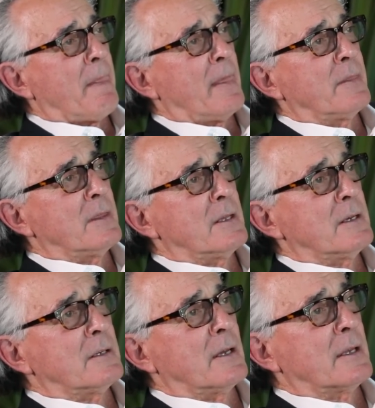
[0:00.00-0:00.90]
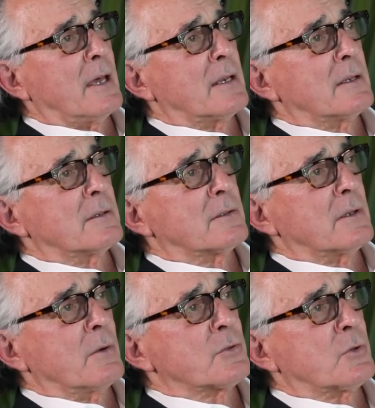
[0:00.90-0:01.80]
And then I got,
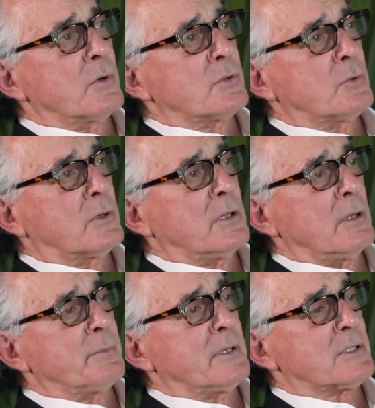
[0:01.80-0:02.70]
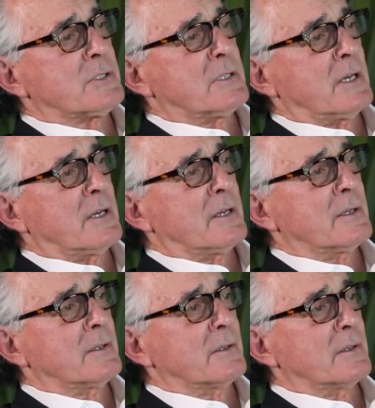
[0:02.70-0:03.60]
I was going to a club the next
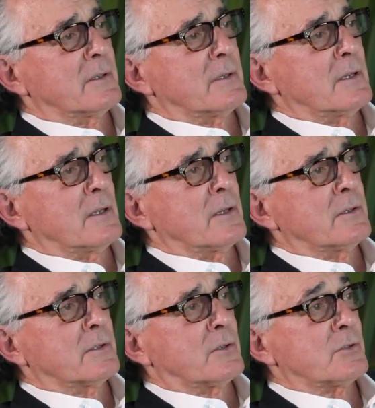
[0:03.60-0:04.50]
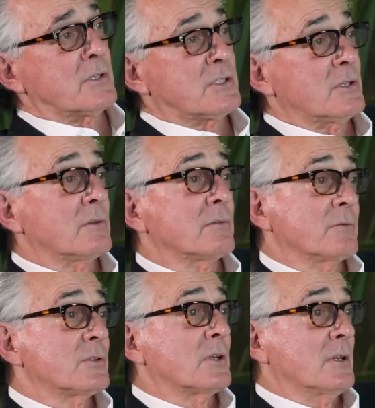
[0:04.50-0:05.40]
day in London because I still
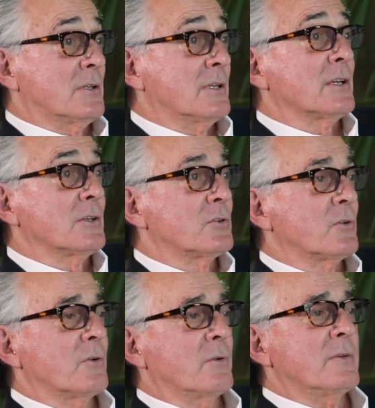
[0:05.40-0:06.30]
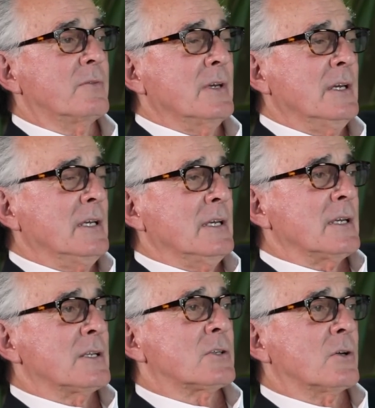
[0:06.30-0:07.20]
was getting taken to Tenerife.
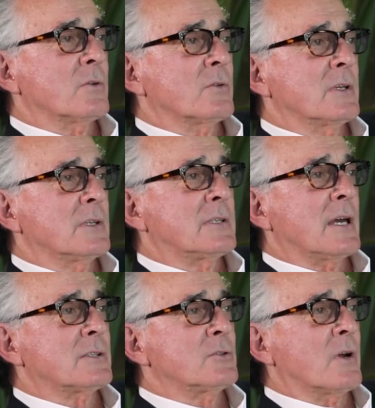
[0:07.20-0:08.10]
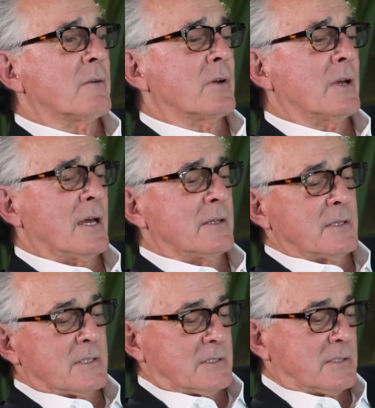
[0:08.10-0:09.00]
And so the taxi driver had
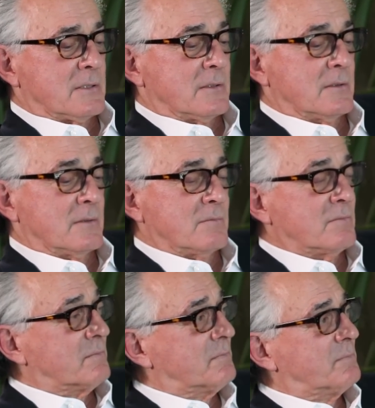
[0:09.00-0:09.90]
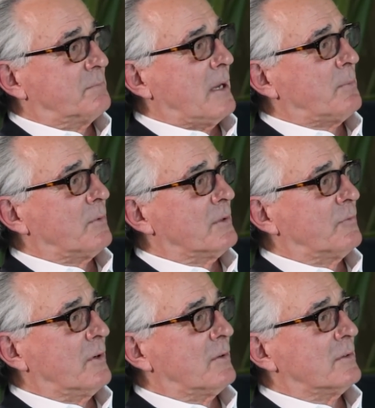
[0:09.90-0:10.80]
that paper in the
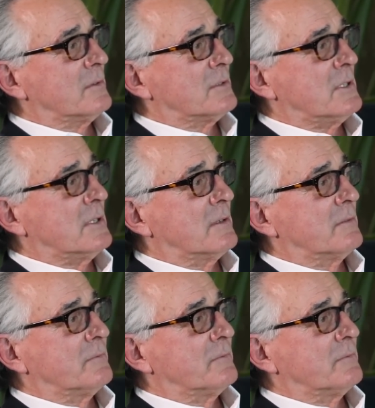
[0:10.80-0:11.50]
front seat.